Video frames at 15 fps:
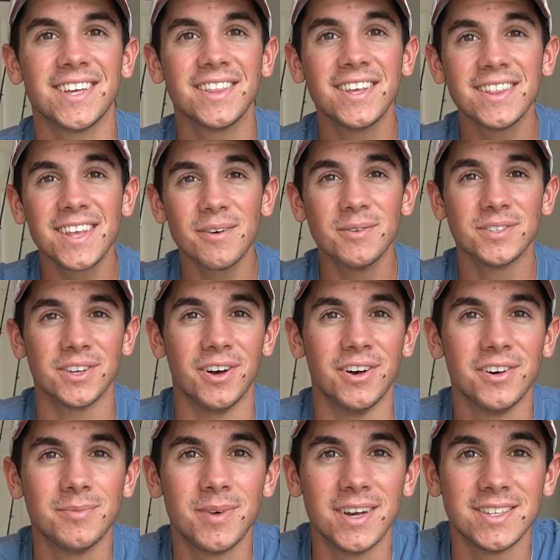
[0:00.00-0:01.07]
I think that was
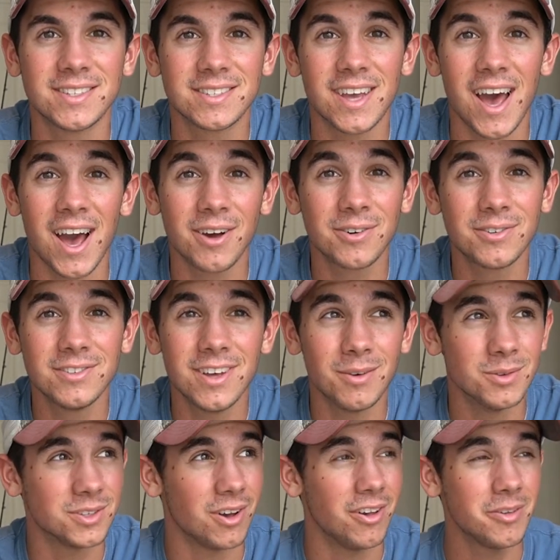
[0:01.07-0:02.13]
all of my tackle. That
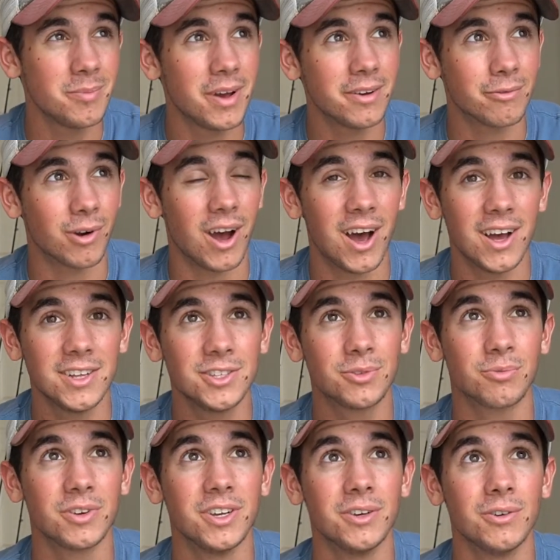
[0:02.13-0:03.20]
was all of my rods,
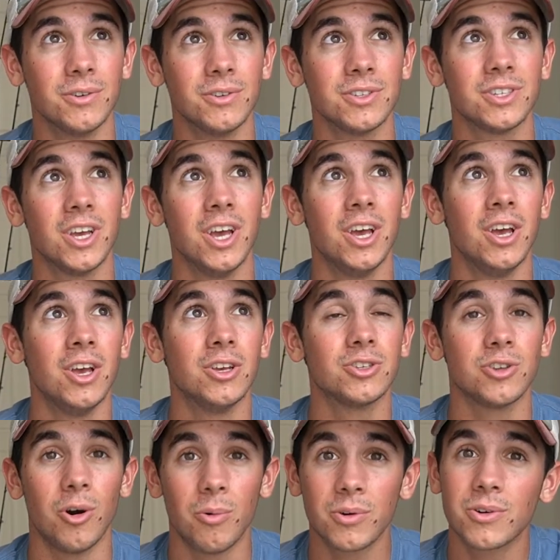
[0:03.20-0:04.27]
reels,
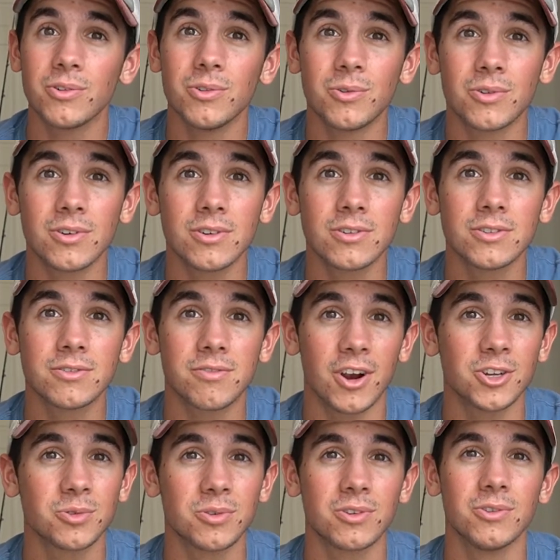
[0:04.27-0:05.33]
saltwater lures,
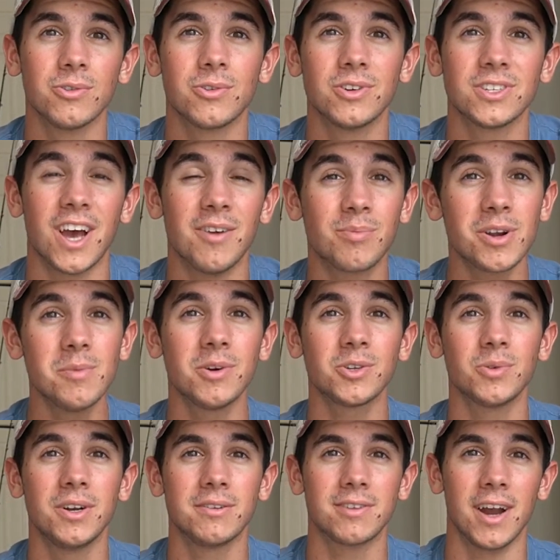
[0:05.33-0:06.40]
freshwater lures. I pretty much
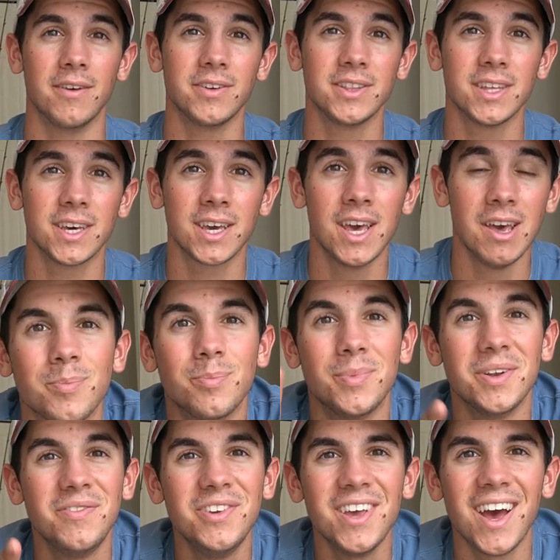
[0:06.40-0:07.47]
went over everything.
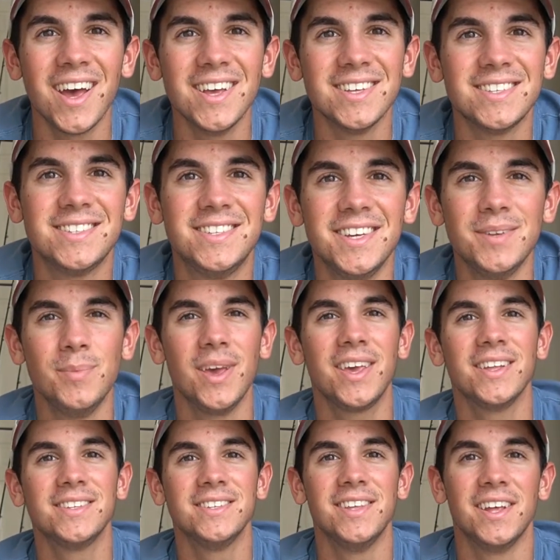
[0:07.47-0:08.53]
But if you guys did make
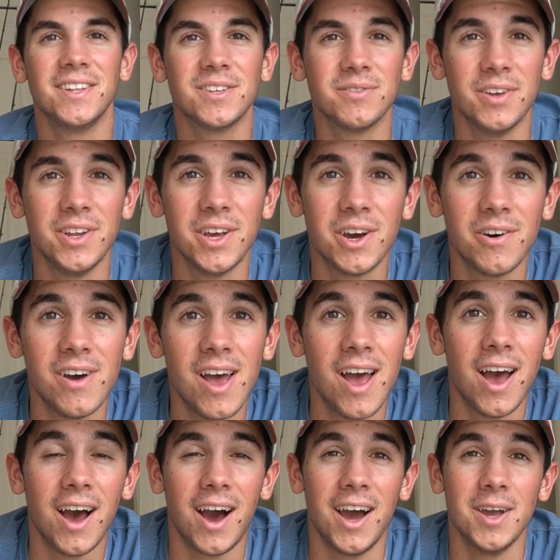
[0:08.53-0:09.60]
it to the end of this video,
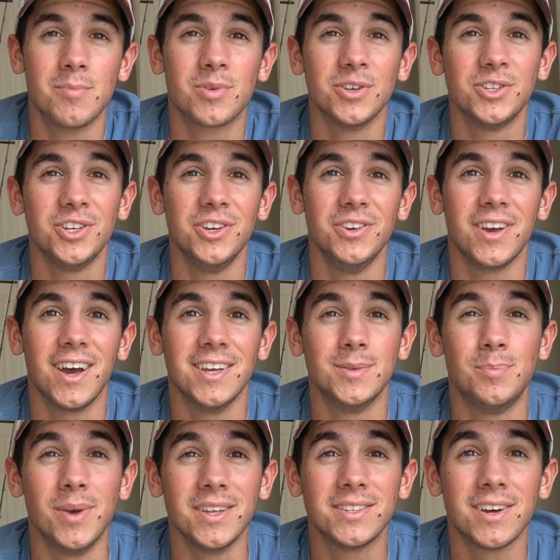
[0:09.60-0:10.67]
I appreciate you guys
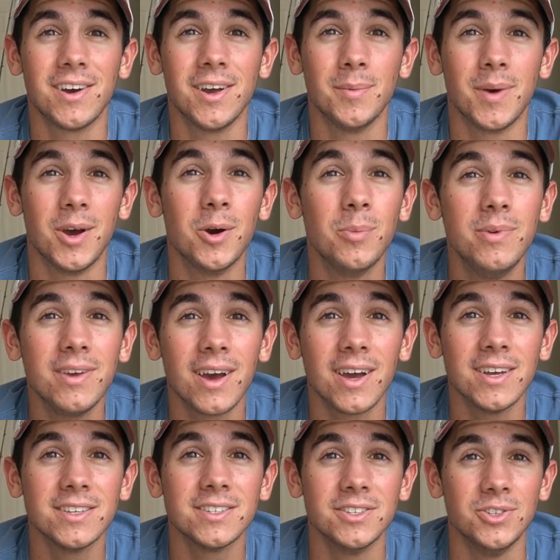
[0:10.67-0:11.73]
big time. I hope you
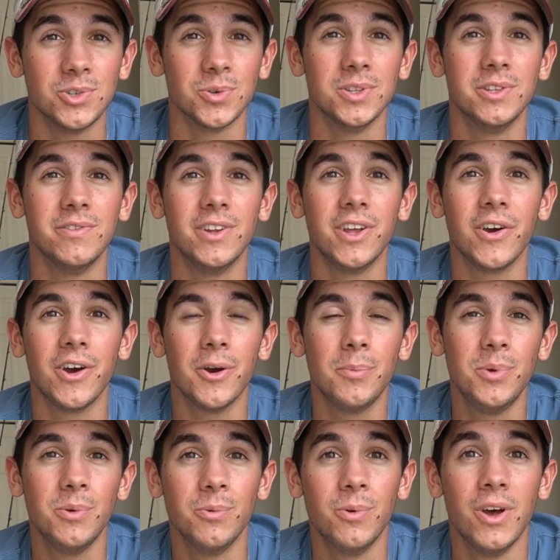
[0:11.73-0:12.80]
guys enjoyed the video. I
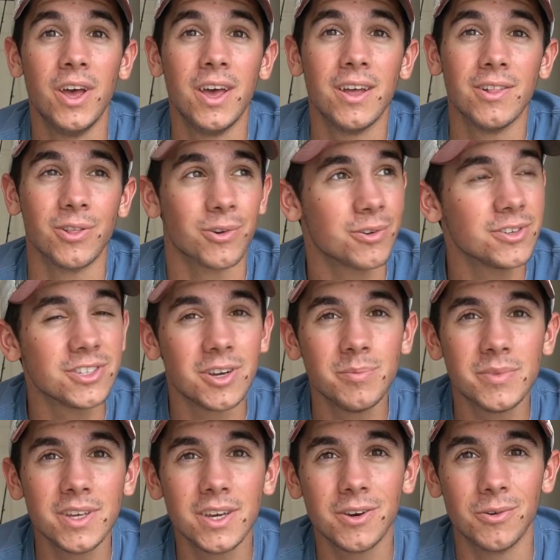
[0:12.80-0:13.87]
hope you learned
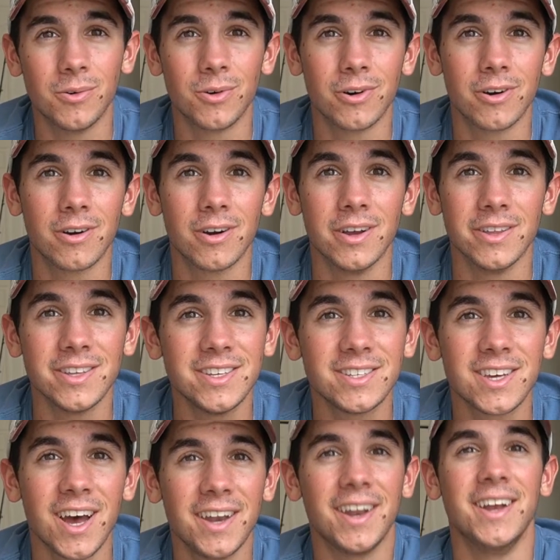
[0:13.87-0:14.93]
something, or at
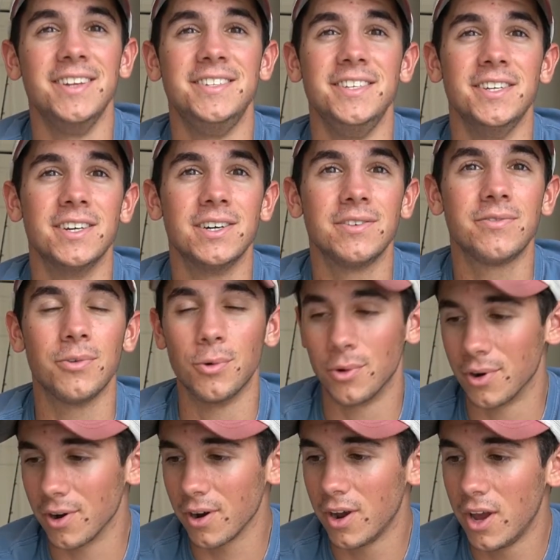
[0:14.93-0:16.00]
least got an idea
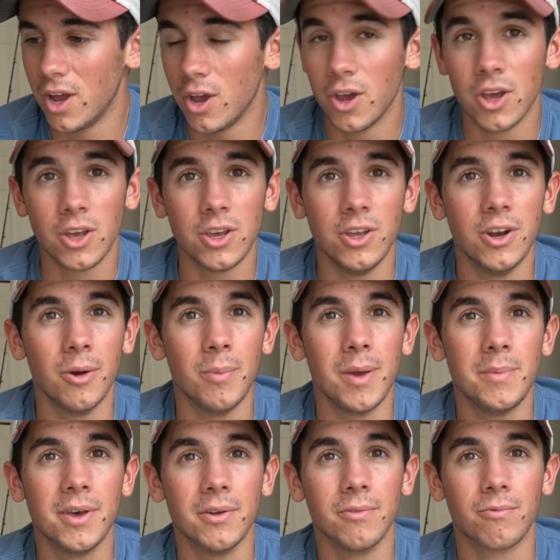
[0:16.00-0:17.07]
for, you know,
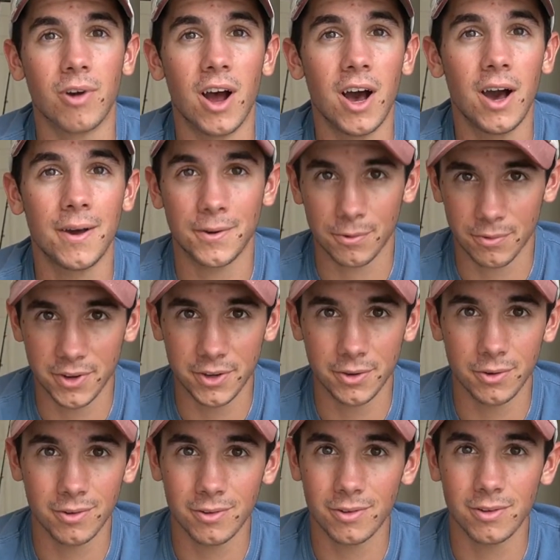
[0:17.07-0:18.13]
maybe a rod or
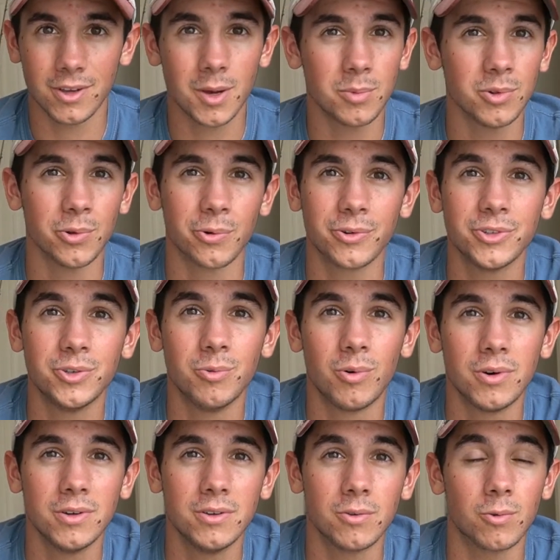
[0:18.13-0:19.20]
reel, a couple lures you
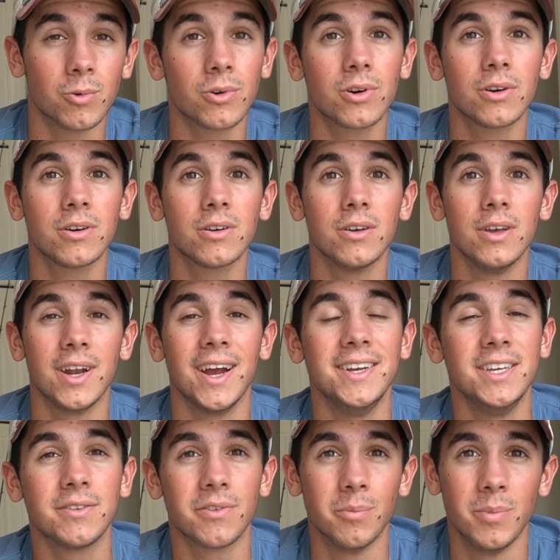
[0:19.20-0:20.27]
want, or an
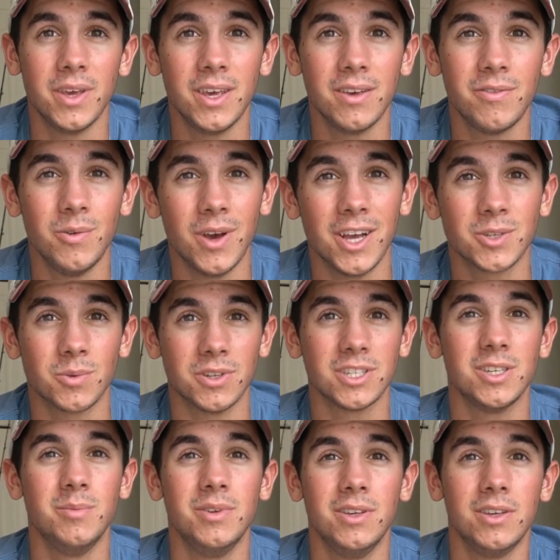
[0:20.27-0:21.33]
idea from me if you guys want to
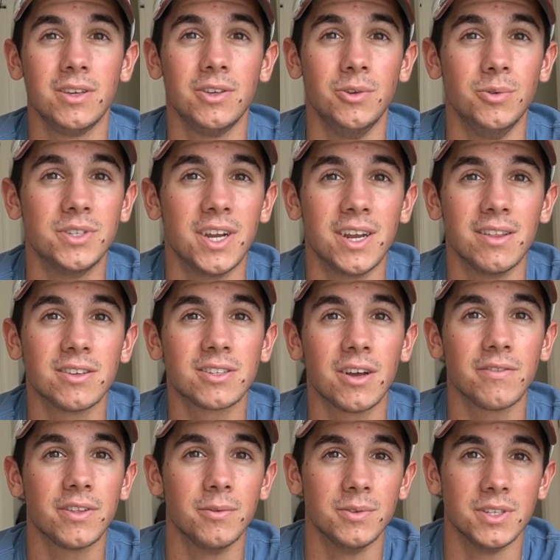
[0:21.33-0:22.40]
see me use any of the
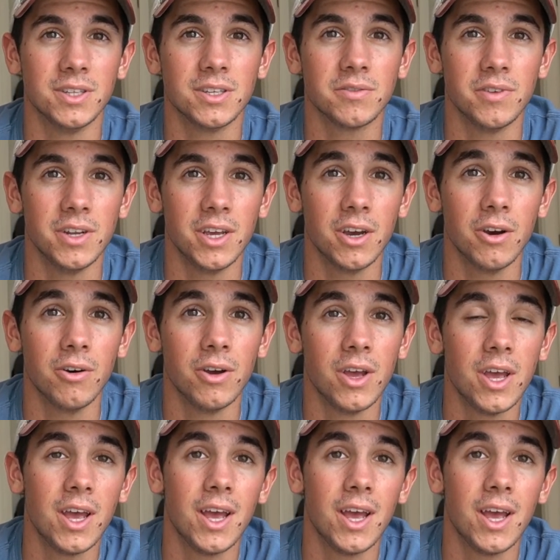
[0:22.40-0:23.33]
stuff that was in this video.